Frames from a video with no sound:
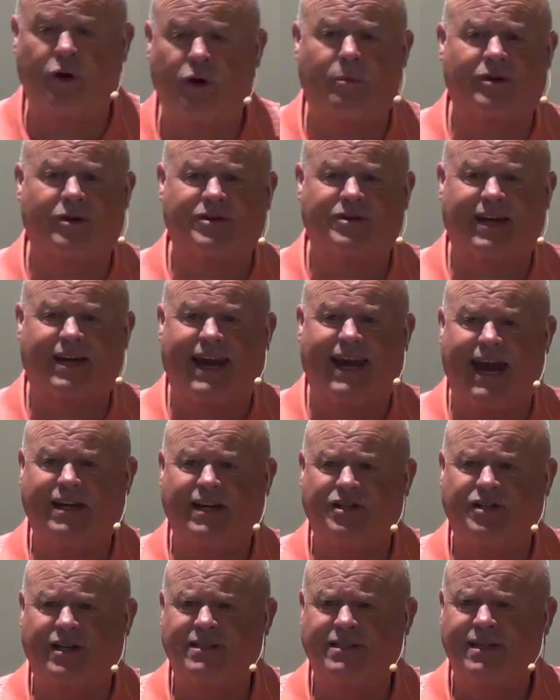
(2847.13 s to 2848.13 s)
on numerous
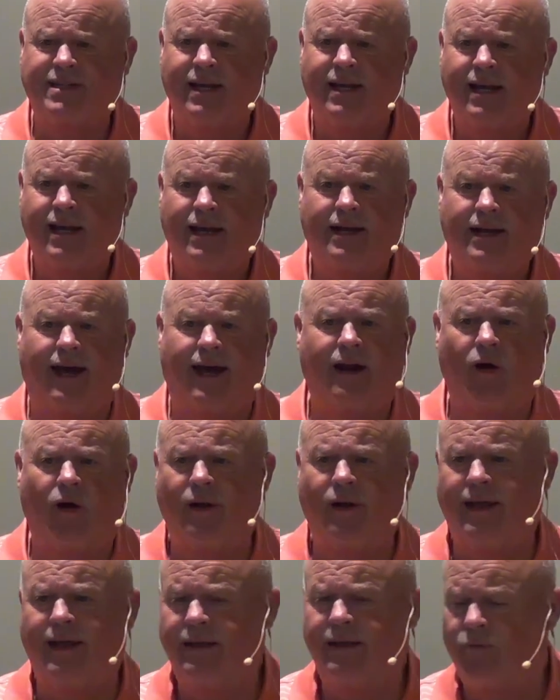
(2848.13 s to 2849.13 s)
occasions, not
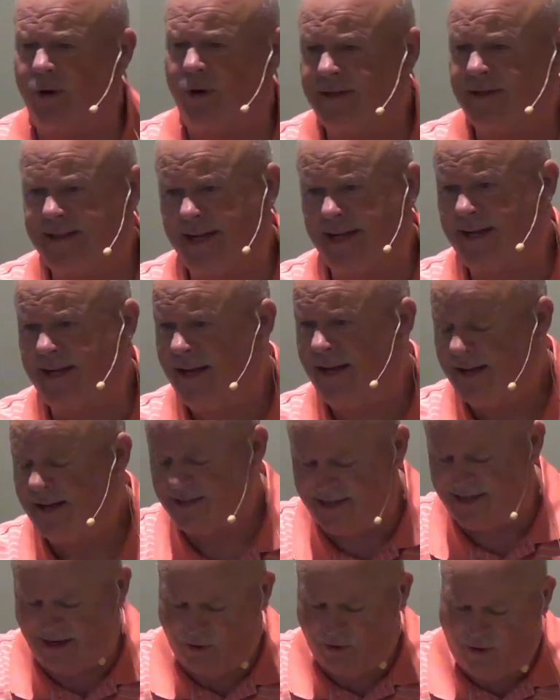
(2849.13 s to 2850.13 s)
only was he
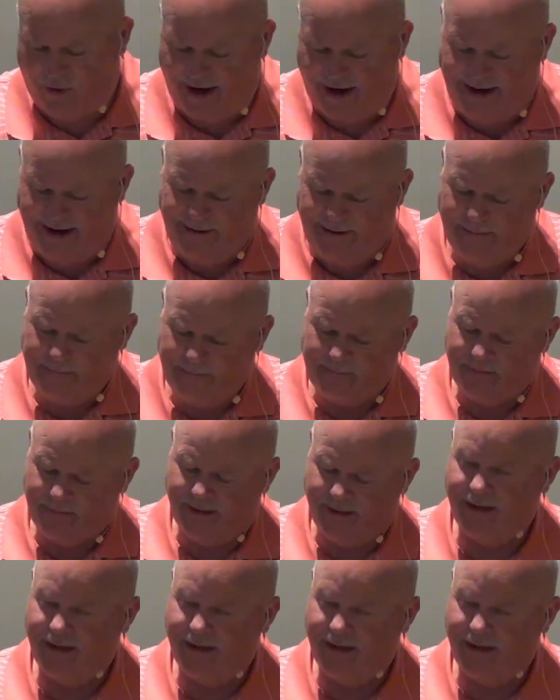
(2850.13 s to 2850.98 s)
sent away,